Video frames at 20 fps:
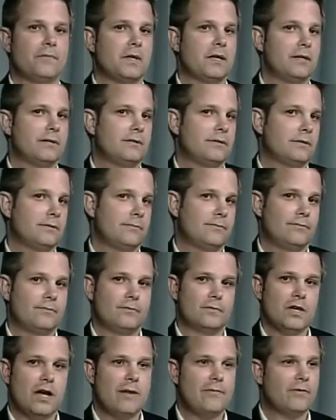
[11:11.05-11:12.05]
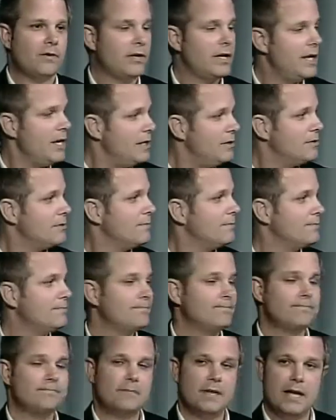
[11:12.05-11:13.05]
it's time for keys,
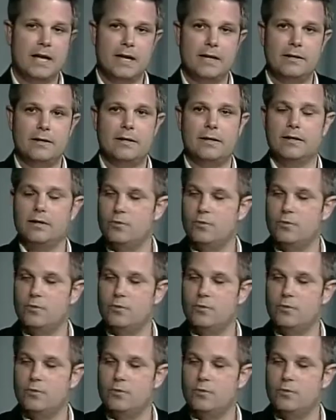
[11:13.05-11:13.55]
and